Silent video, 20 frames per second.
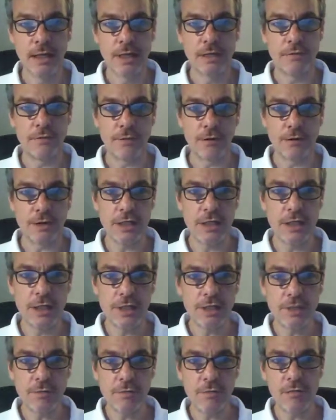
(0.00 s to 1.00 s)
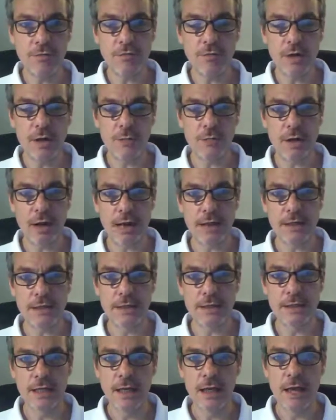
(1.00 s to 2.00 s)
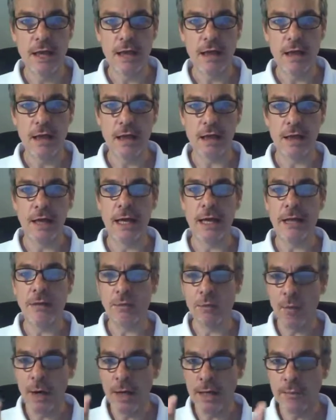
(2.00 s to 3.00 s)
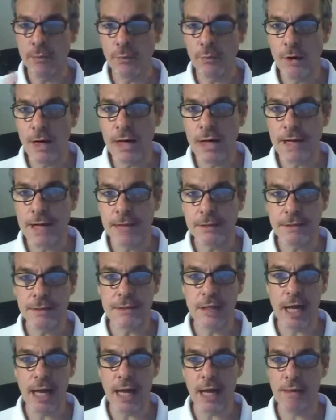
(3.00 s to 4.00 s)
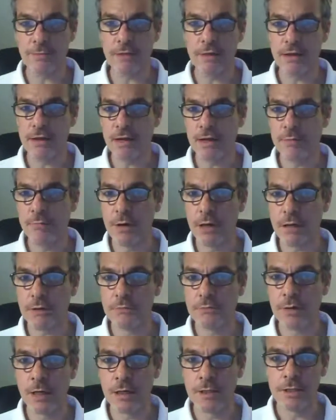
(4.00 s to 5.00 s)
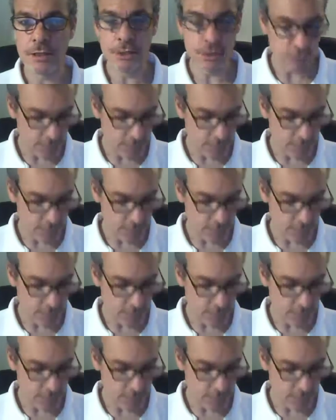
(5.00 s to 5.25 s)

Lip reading: For each of the 3 brands, and 1 brand at a time in that part 1, you